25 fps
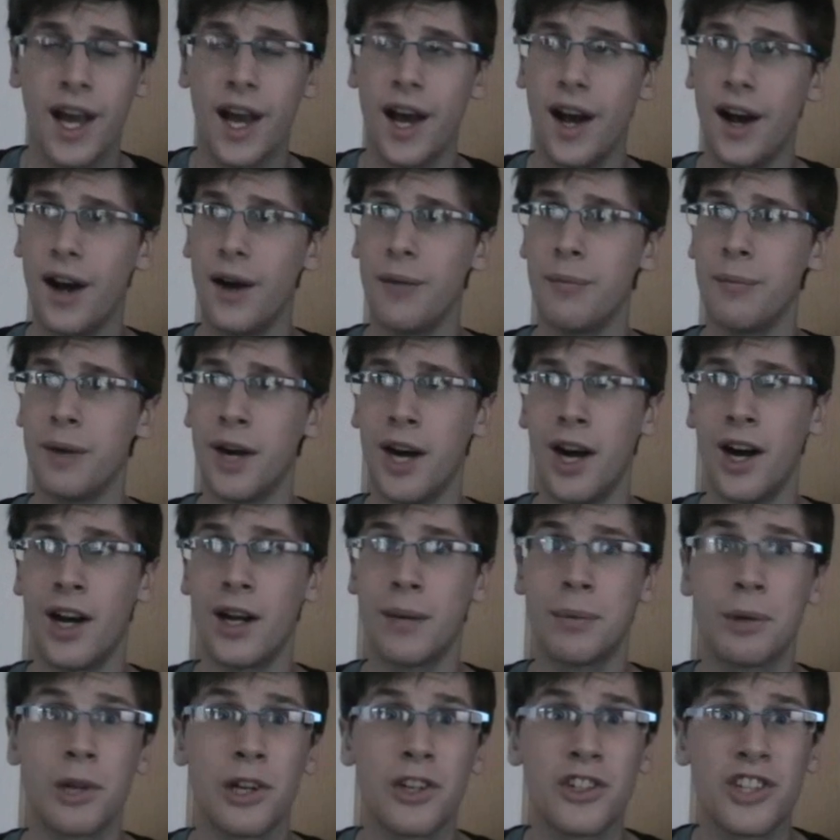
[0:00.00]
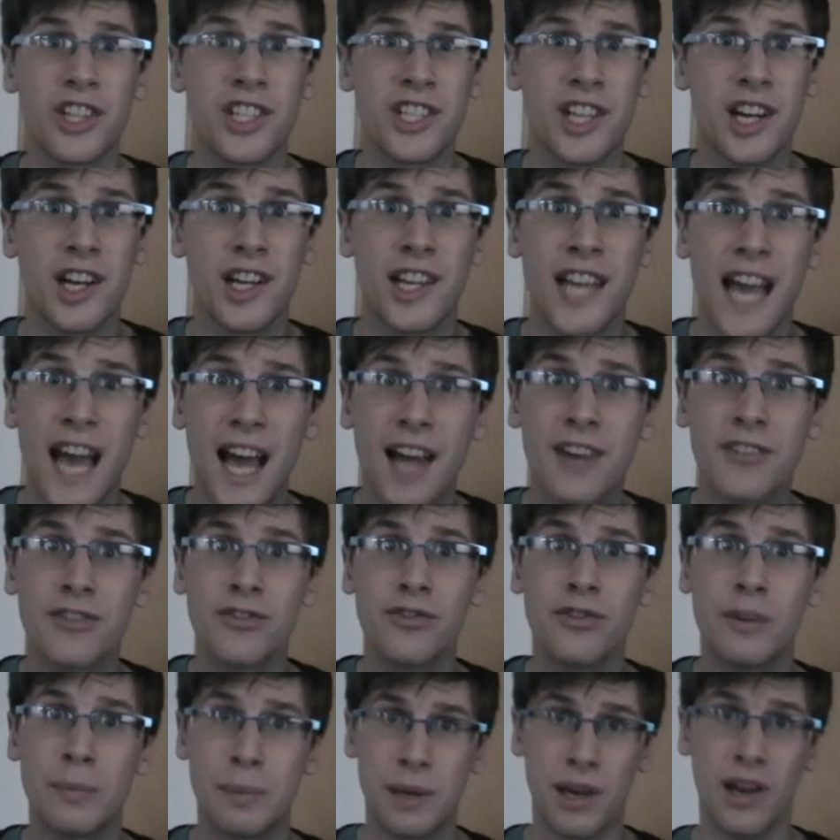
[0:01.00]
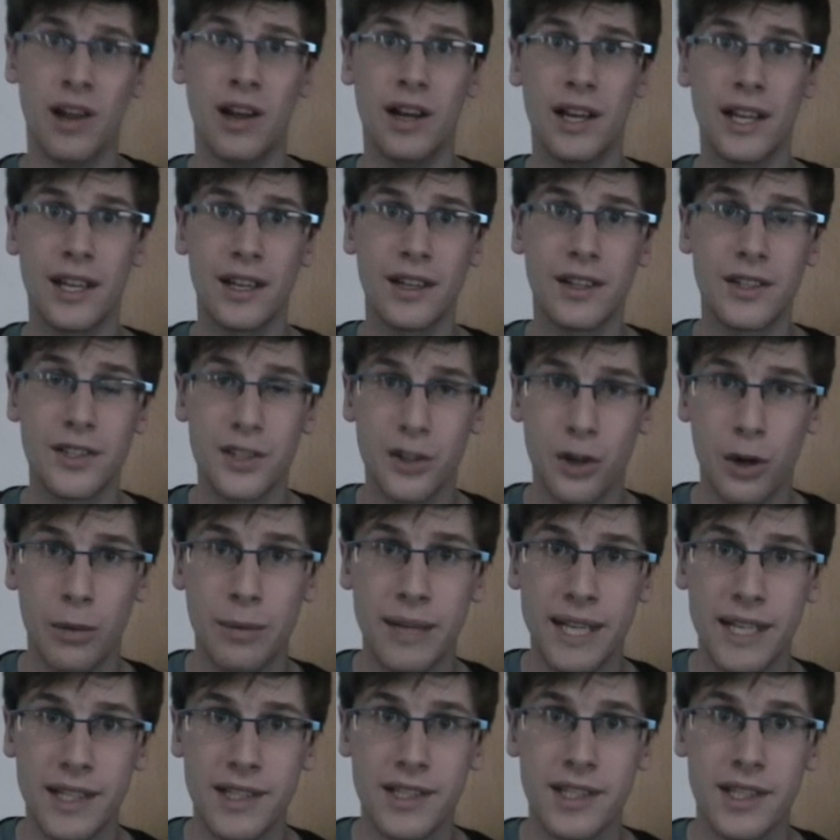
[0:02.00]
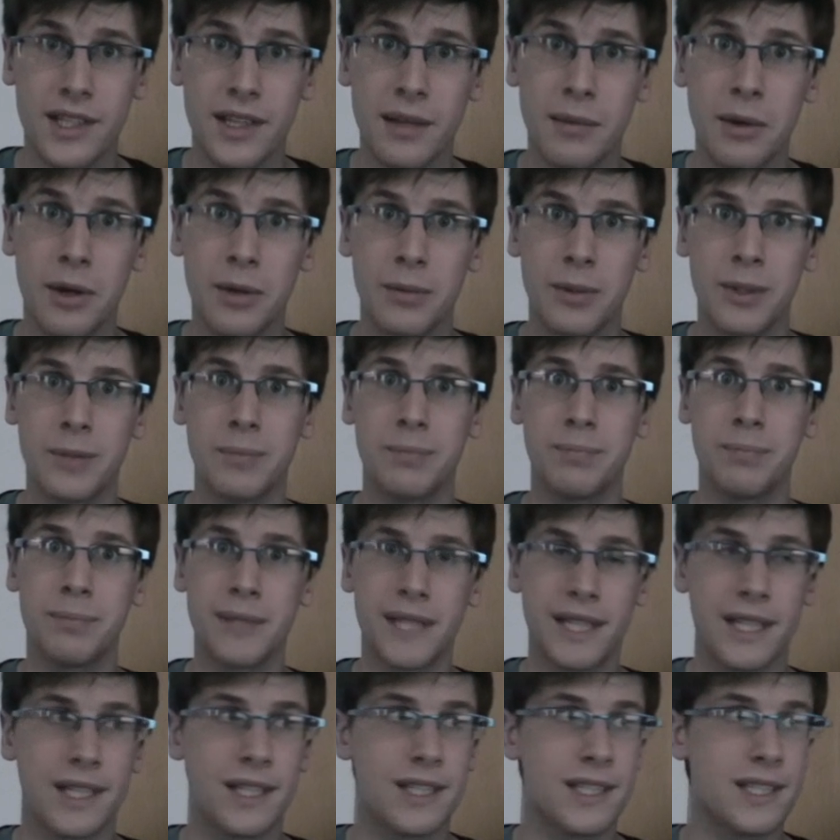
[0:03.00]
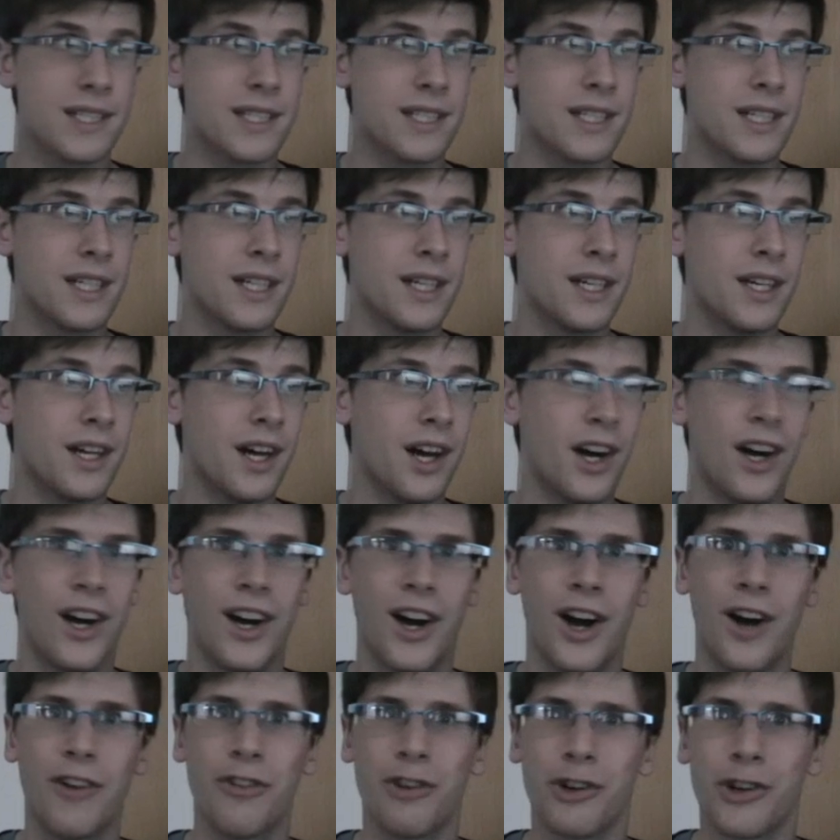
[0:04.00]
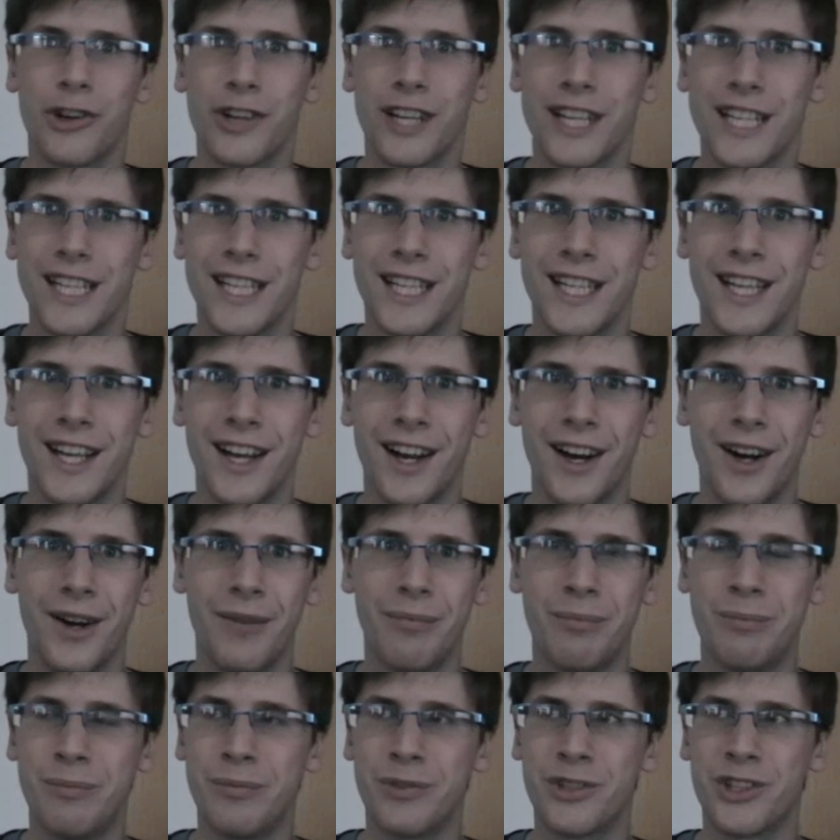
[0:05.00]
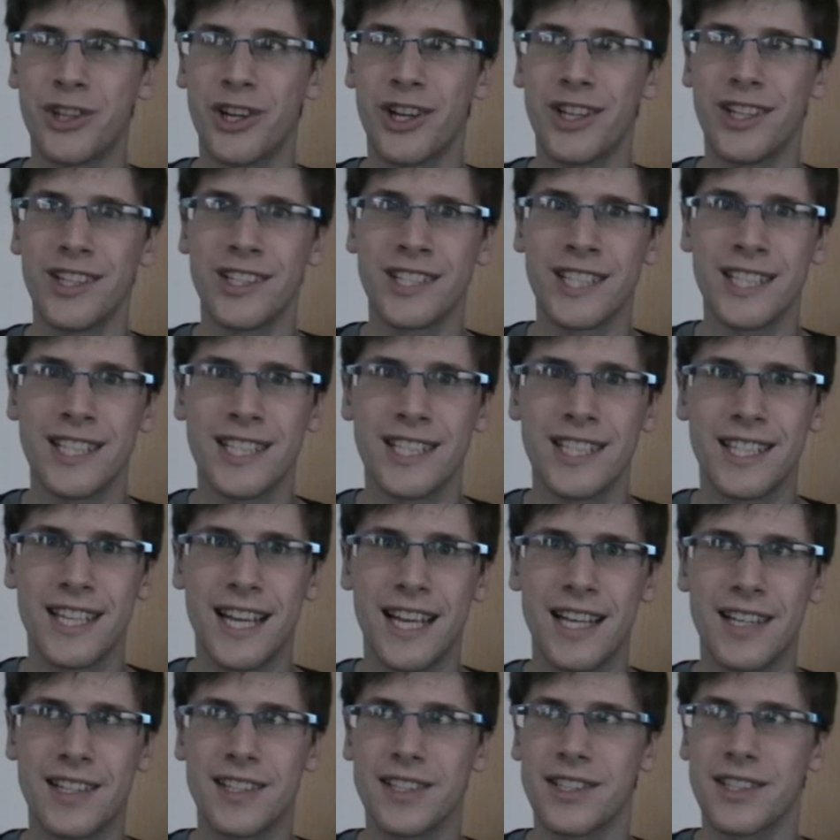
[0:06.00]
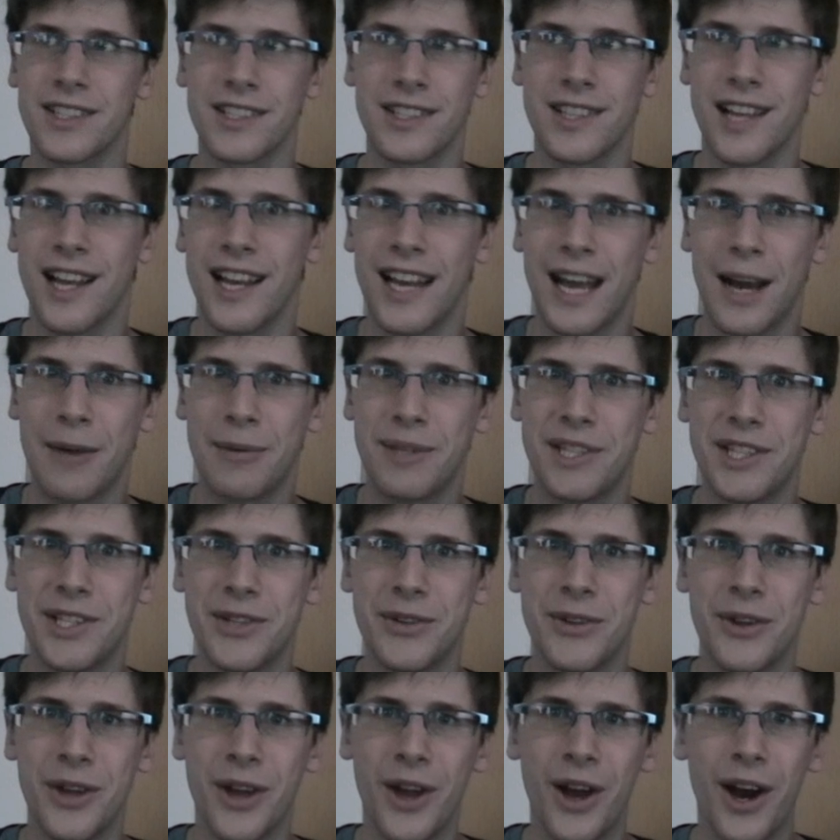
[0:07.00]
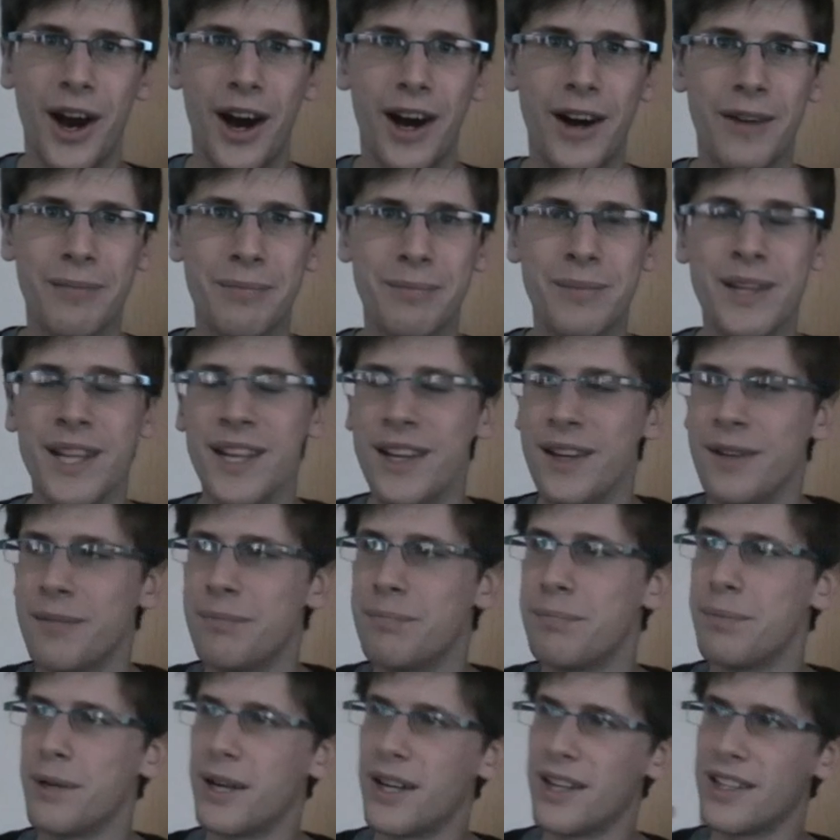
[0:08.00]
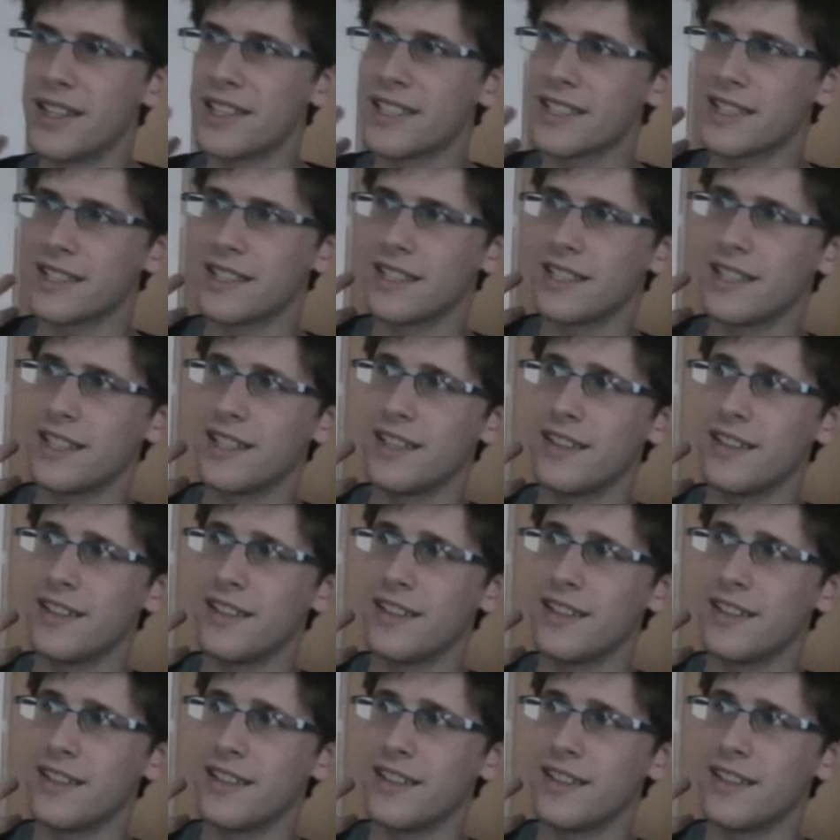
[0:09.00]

I apologise, I can't reply to comments at the moment because ironically, China's internet doesn't allow me to. But